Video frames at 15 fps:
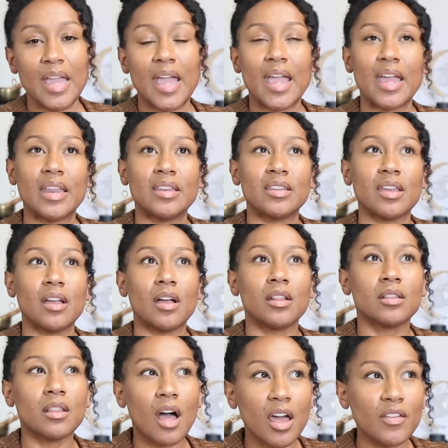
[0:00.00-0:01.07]
And a
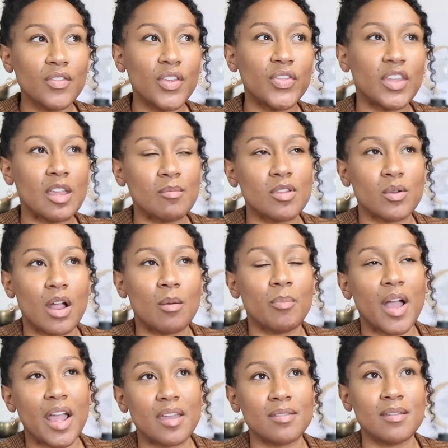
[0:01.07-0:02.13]
lot of the themes around
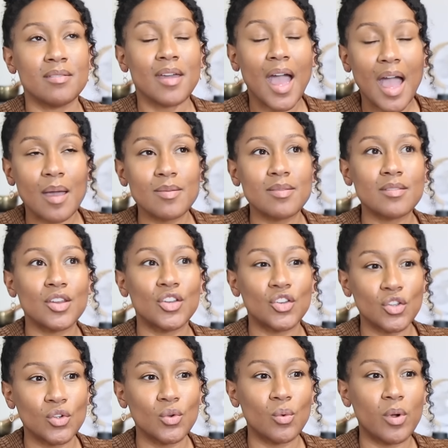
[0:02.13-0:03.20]
Pisces has to
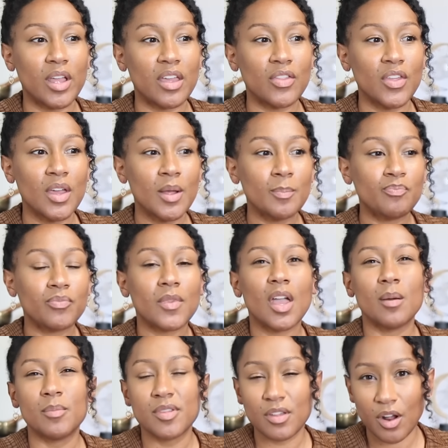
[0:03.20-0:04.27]
do with
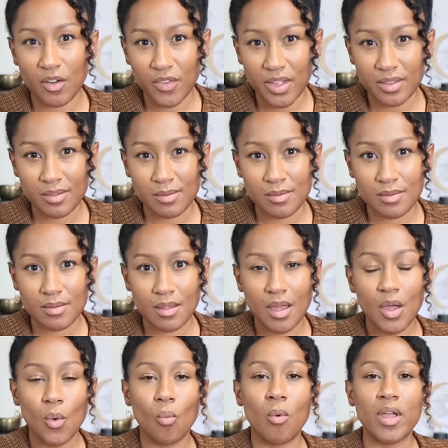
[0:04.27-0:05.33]
observance,
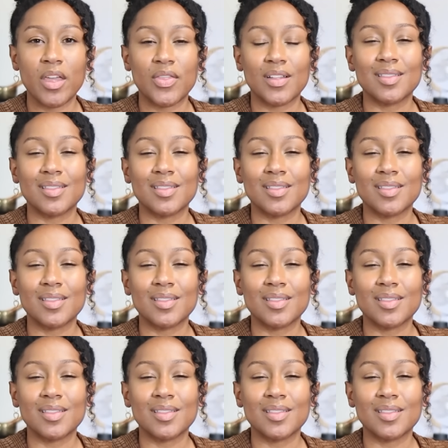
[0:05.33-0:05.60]
with